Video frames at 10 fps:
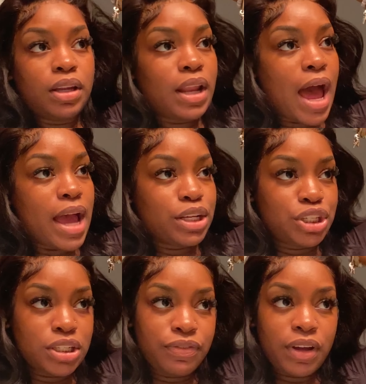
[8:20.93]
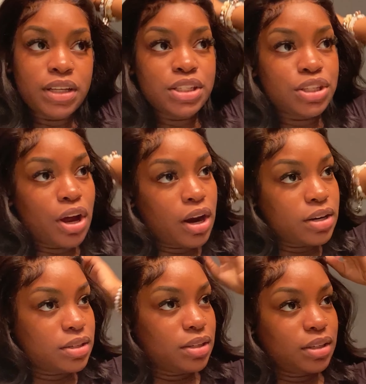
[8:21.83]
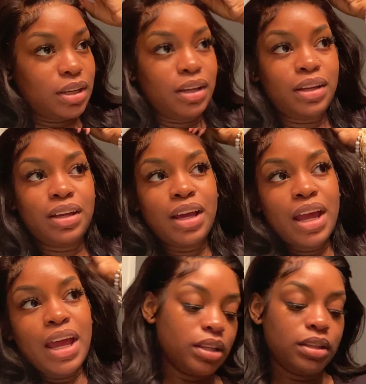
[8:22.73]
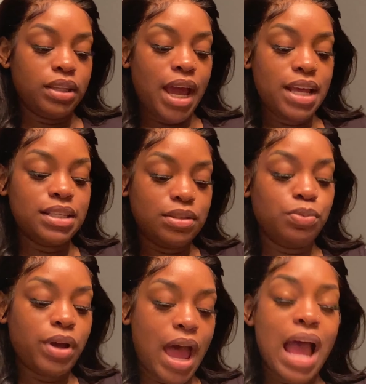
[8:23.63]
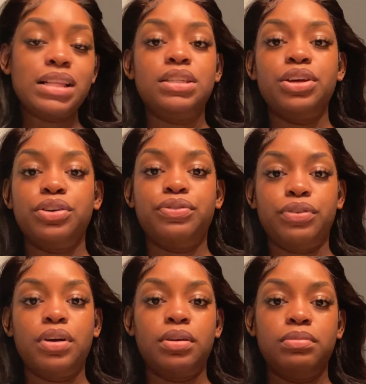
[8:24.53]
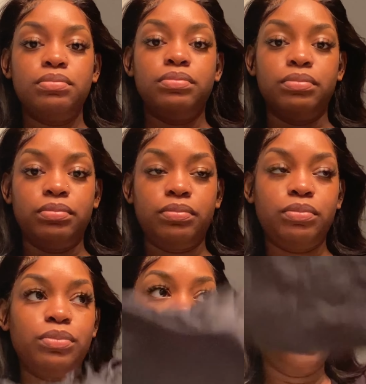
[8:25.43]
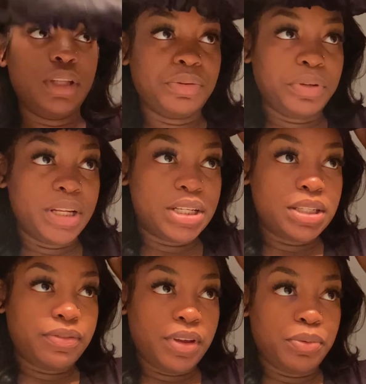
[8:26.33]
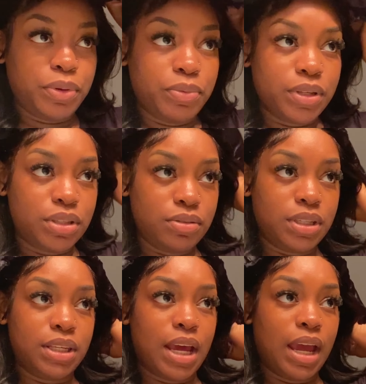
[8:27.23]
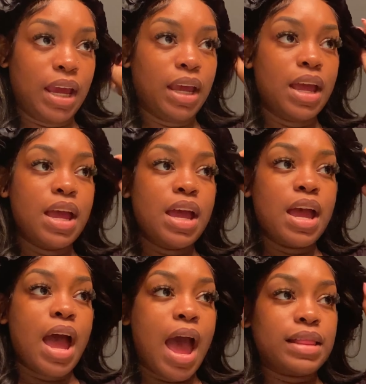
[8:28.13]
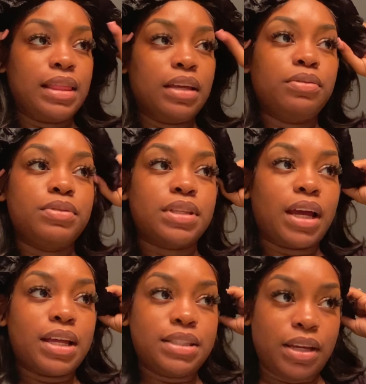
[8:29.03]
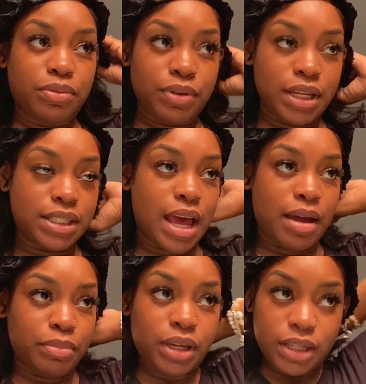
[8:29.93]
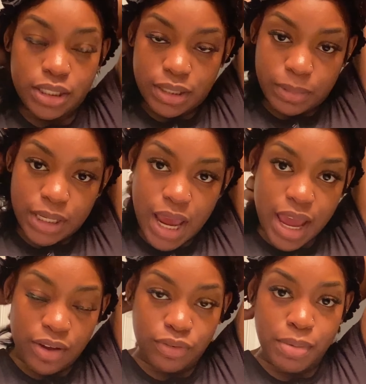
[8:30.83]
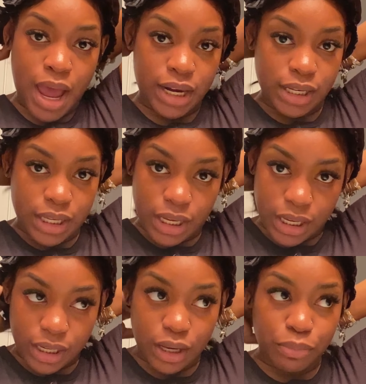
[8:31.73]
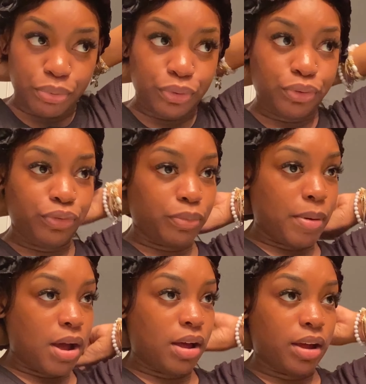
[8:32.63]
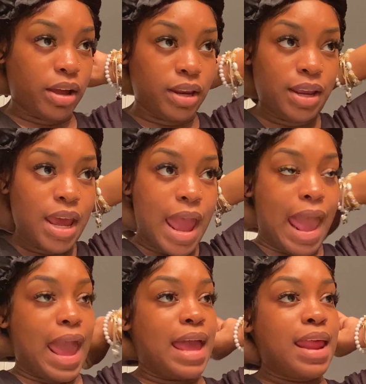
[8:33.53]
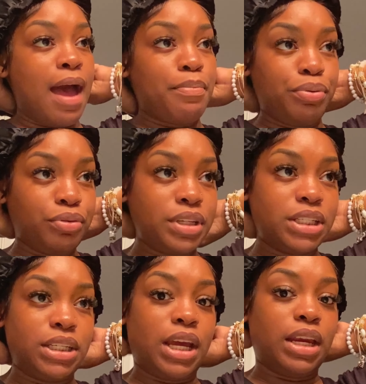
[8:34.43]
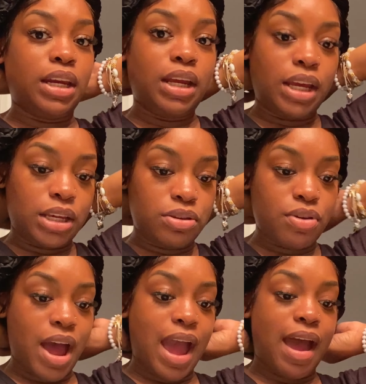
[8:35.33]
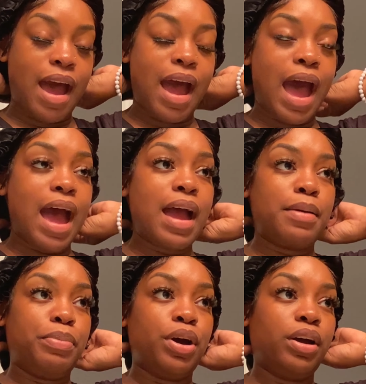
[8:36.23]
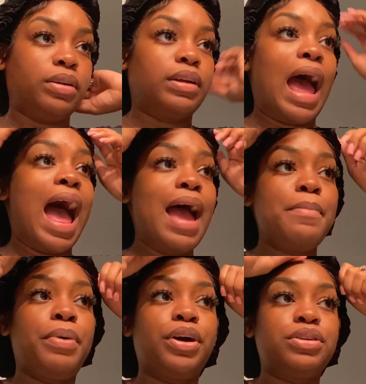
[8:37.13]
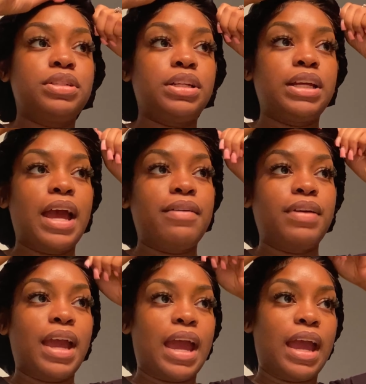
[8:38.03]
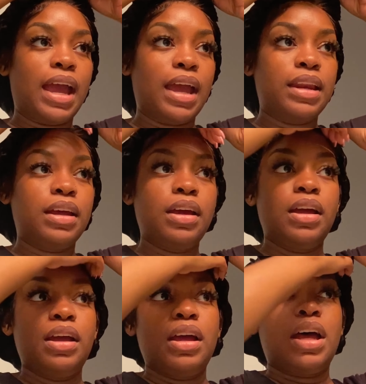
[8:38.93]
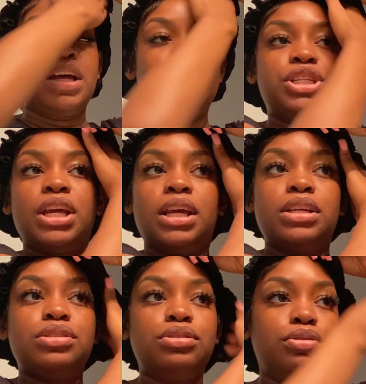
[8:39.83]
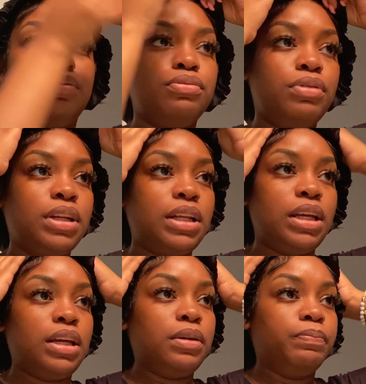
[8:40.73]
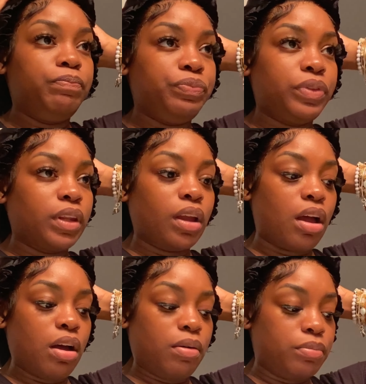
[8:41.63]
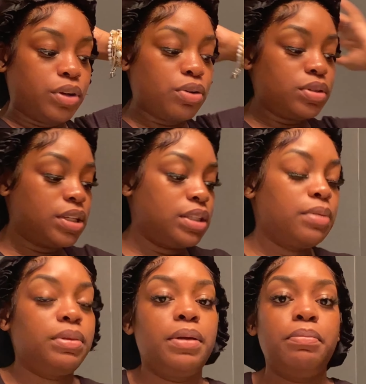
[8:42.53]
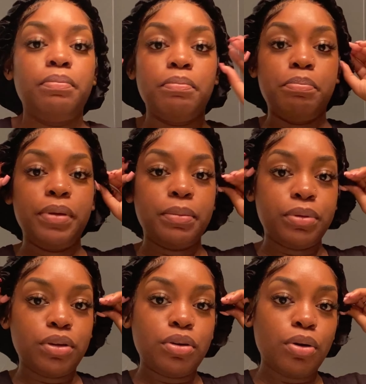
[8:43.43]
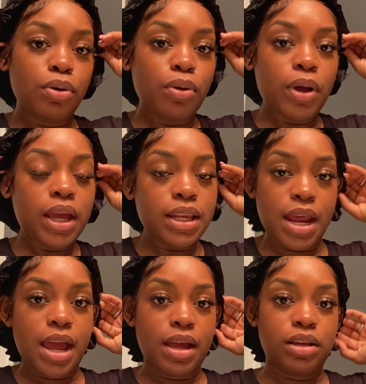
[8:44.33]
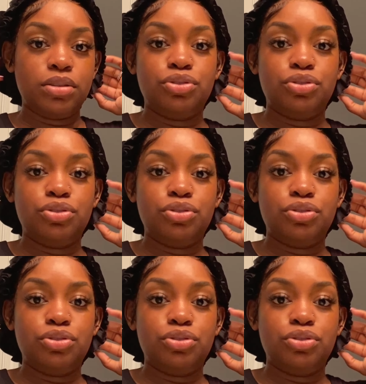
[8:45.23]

Like, just fucking start. That's what I took from the religious event we went to today. I think it was, like I said, really timely, and it's something that everybody can improve upon. And I appreciated it. And, you know, I personally haven't had a chance to really go to something biblical and that